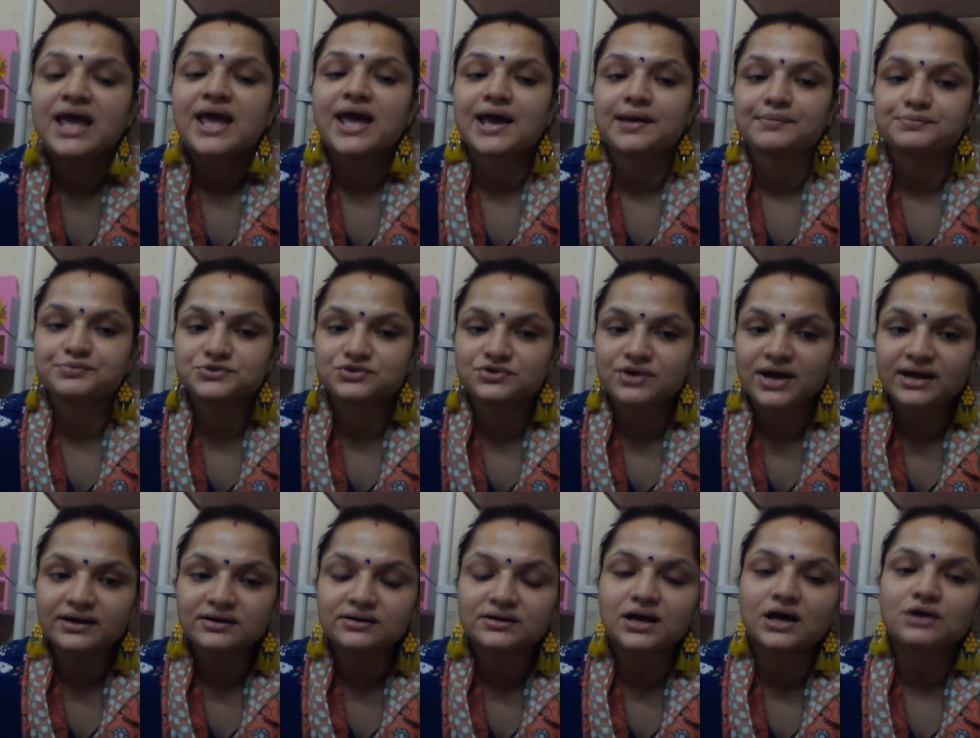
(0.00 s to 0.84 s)

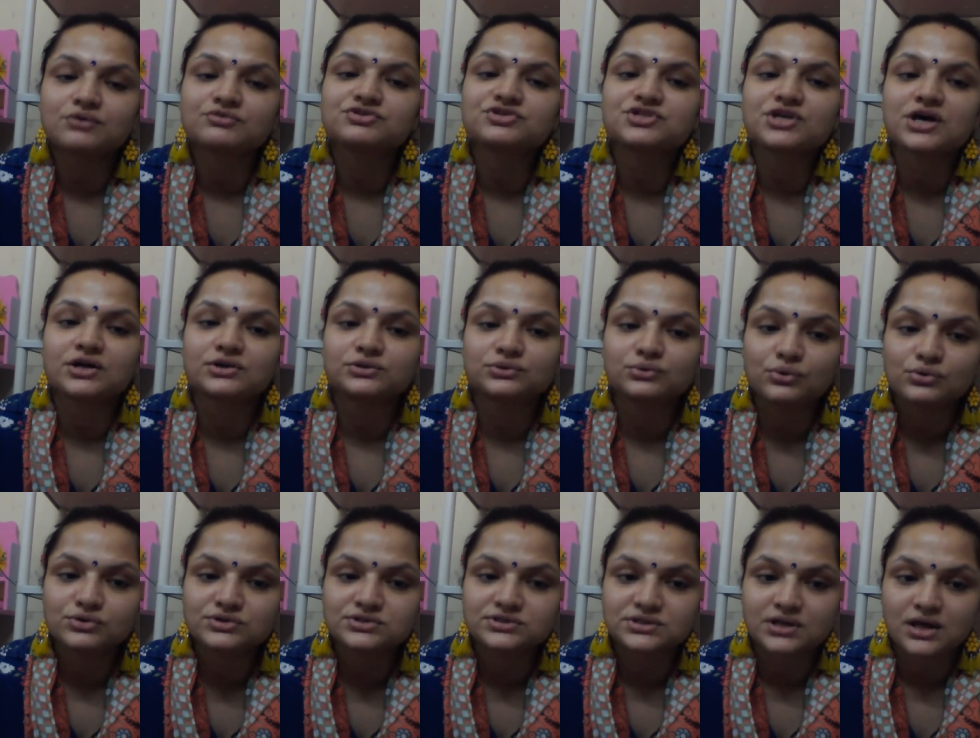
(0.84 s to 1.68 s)
Abstract nouns are
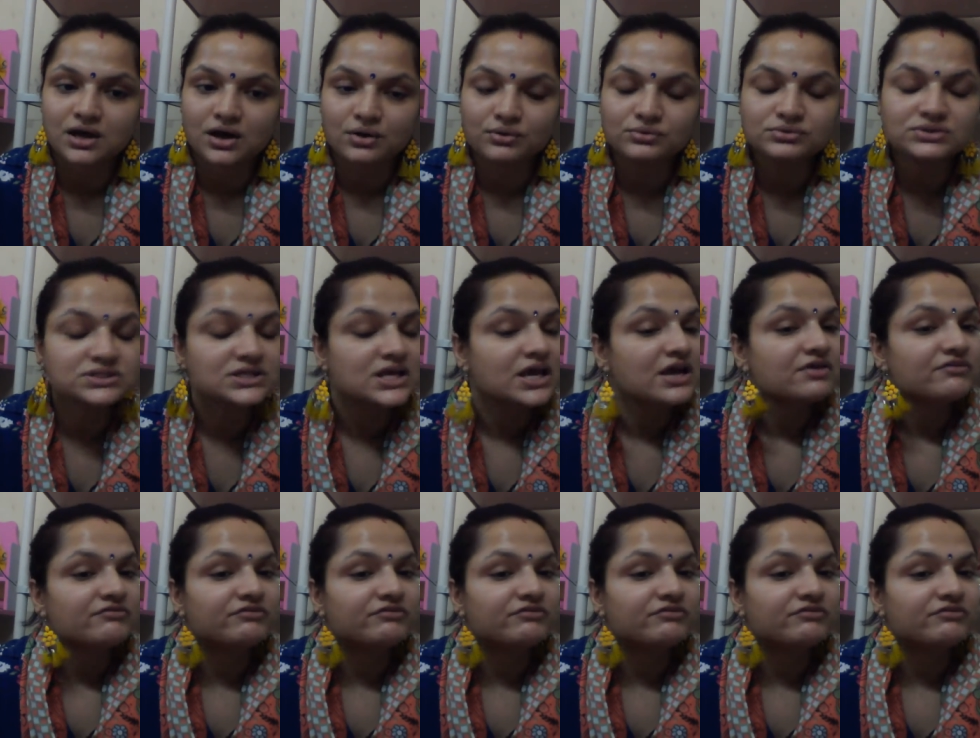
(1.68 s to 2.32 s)
those nouns